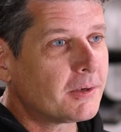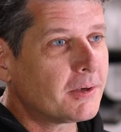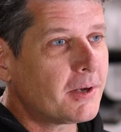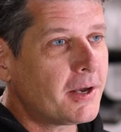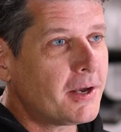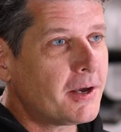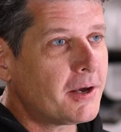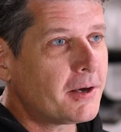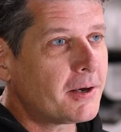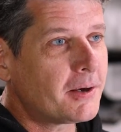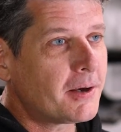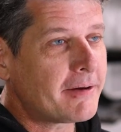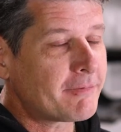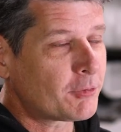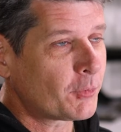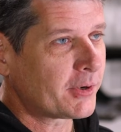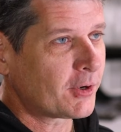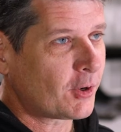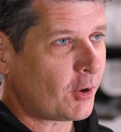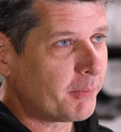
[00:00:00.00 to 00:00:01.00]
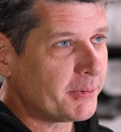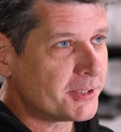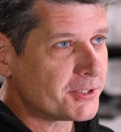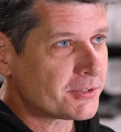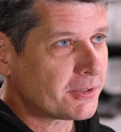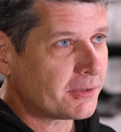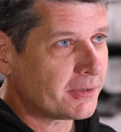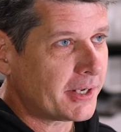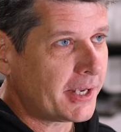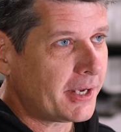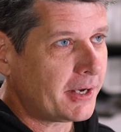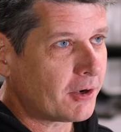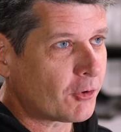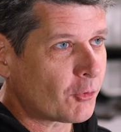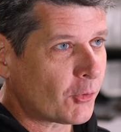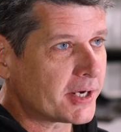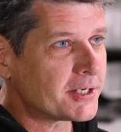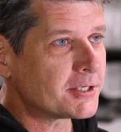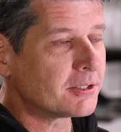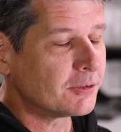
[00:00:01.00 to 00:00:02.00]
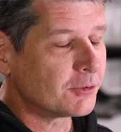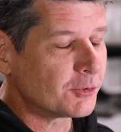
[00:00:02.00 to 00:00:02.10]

Everyone comments on how great it